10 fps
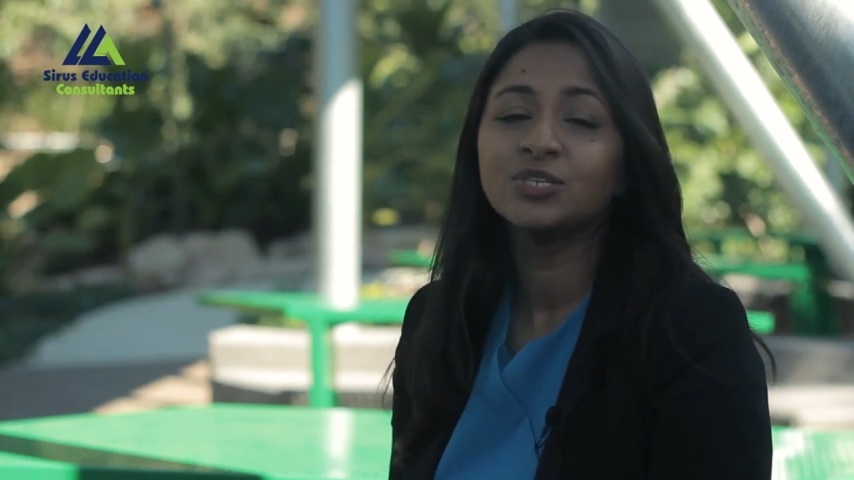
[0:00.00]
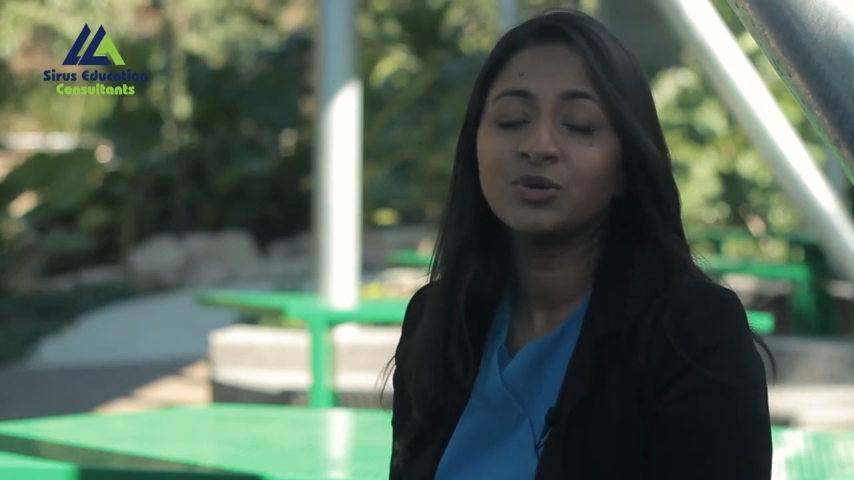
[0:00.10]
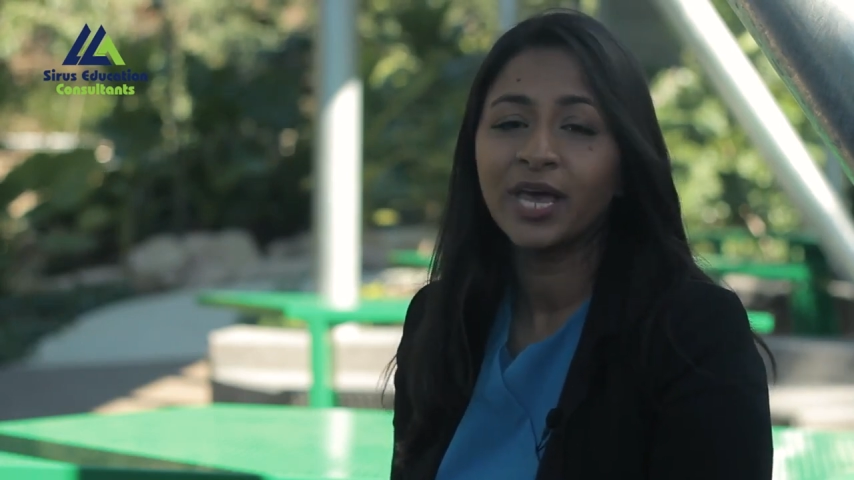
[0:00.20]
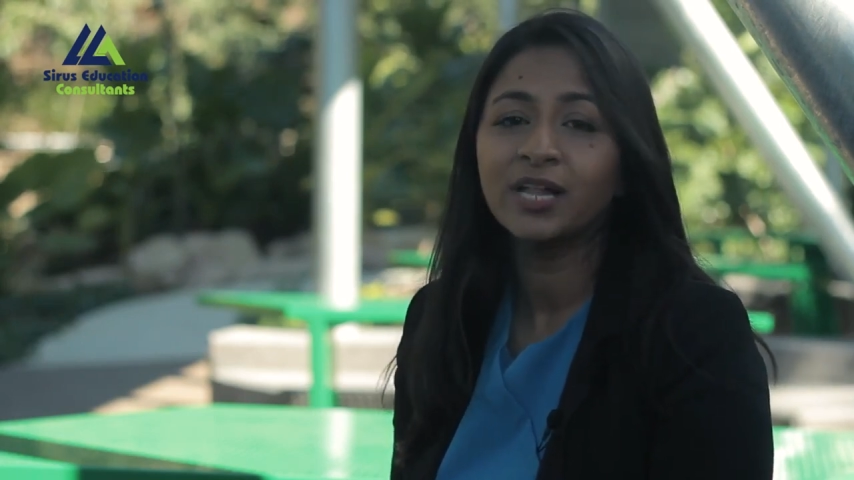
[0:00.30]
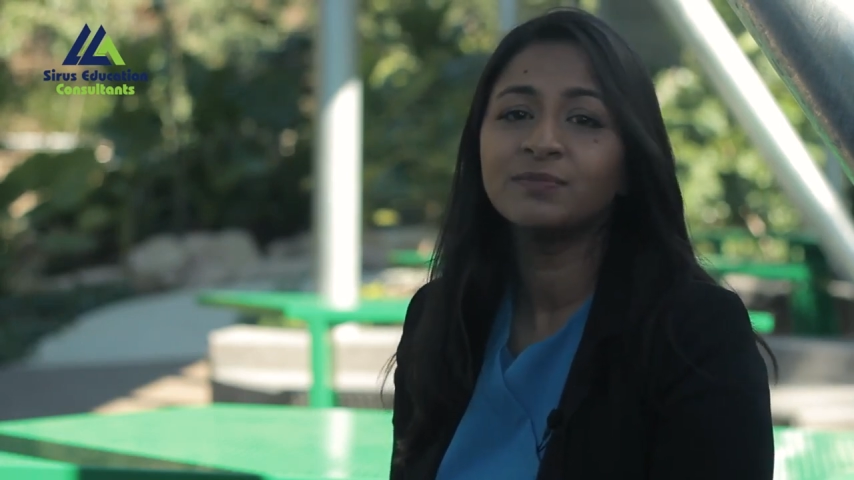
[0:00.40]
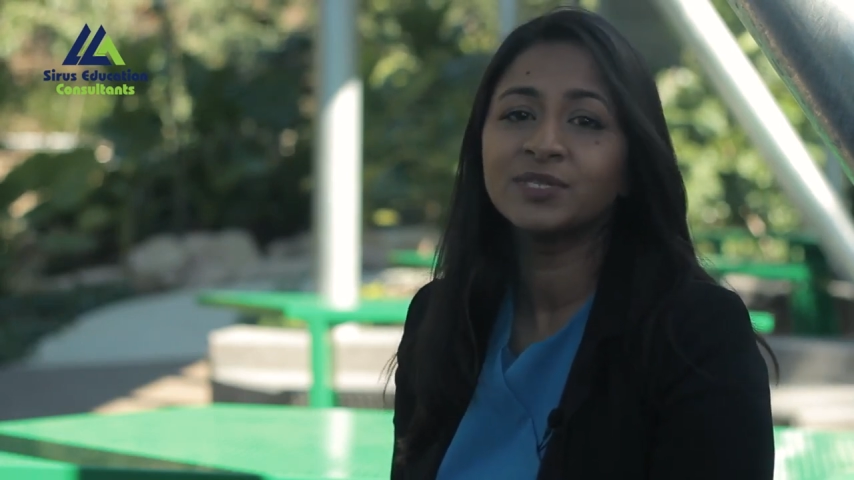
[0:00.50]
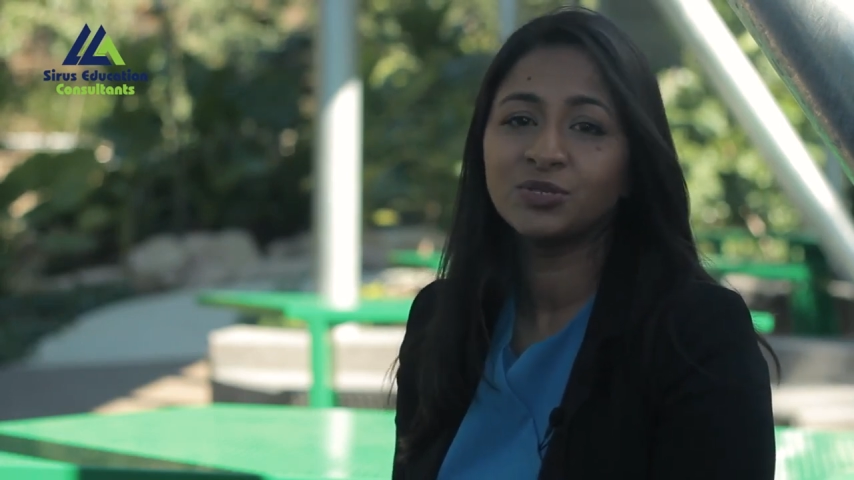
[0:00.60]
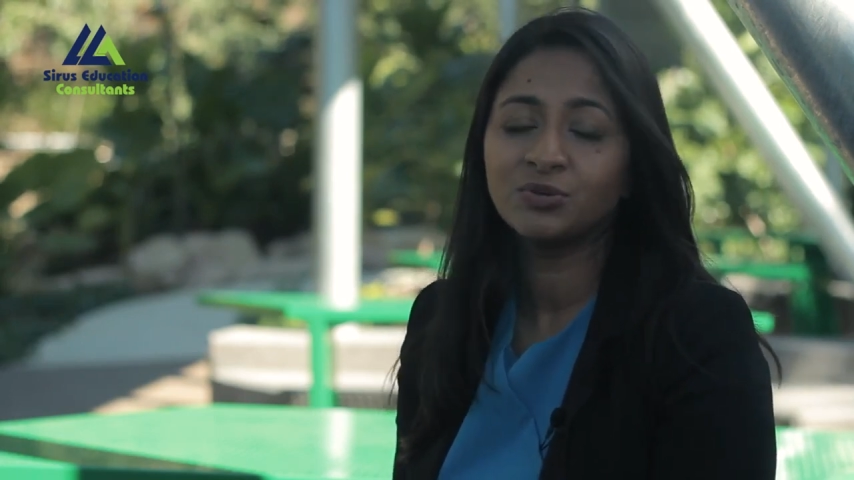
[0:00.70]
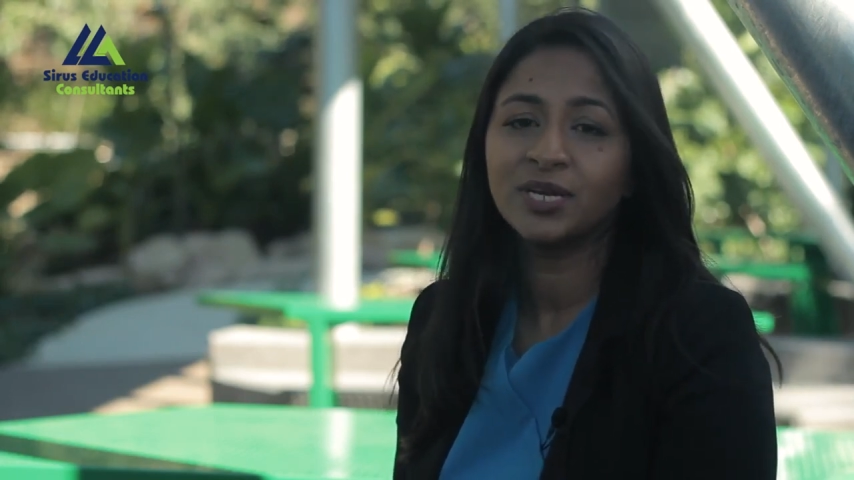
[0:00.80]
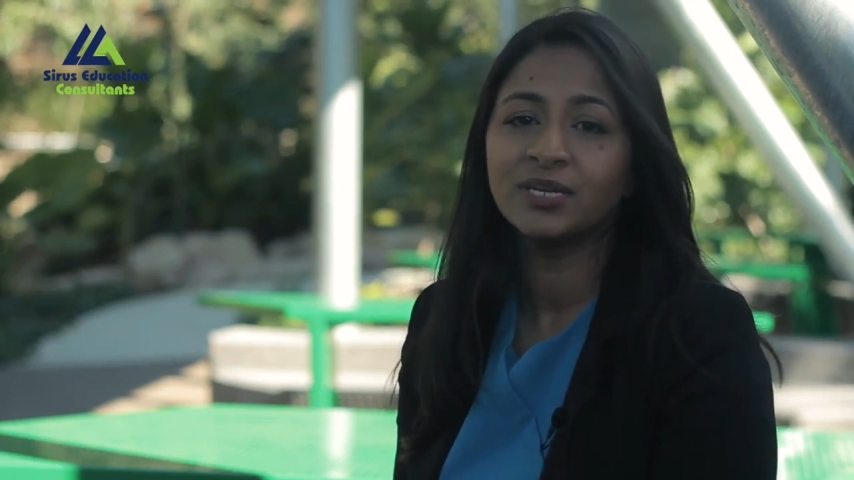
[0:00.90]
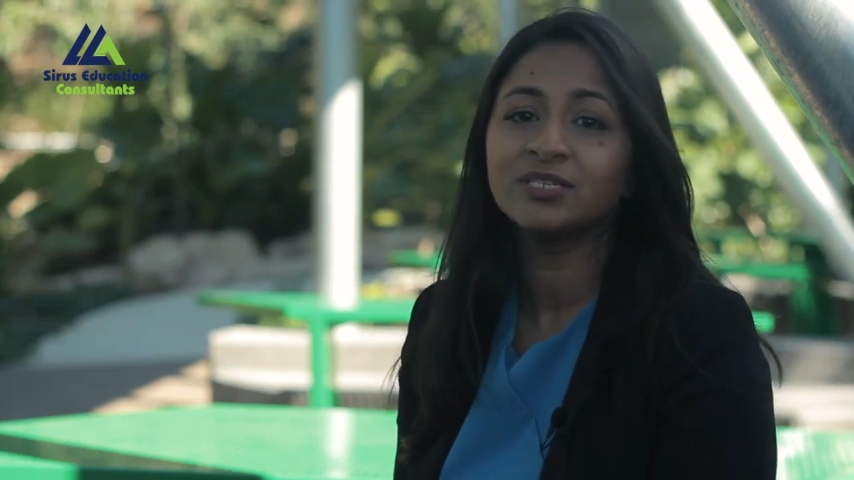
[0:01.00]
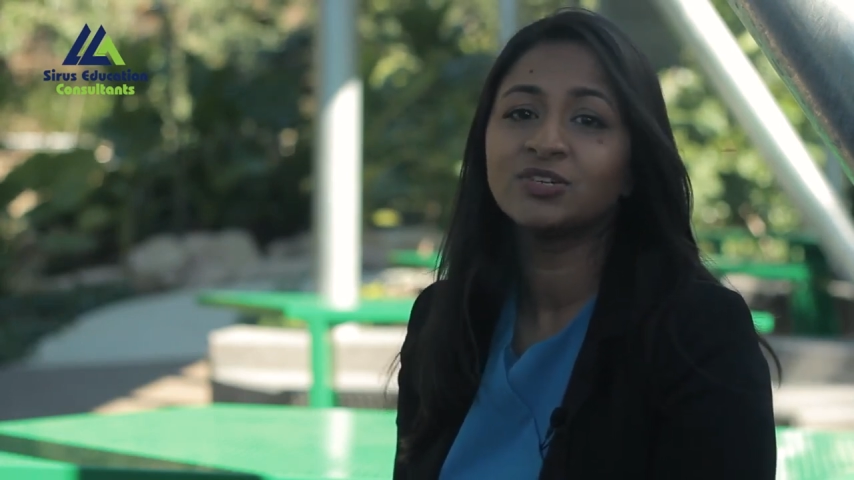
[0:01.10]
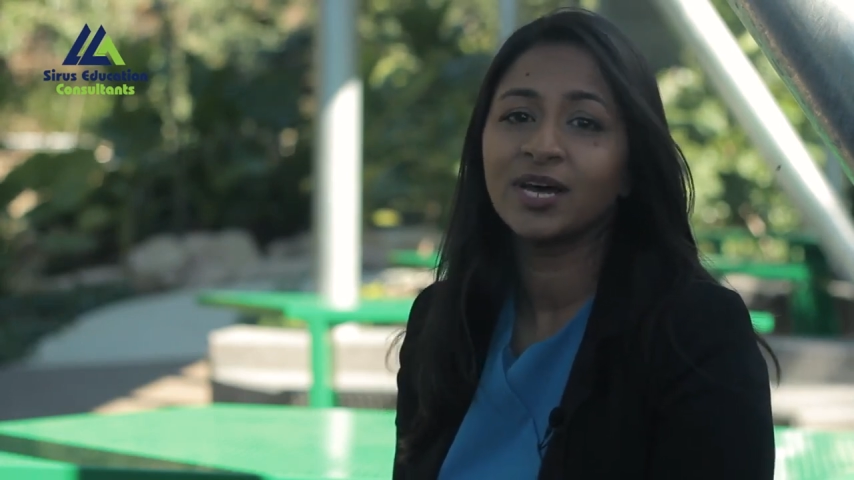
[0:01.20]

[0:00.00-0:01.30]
to help students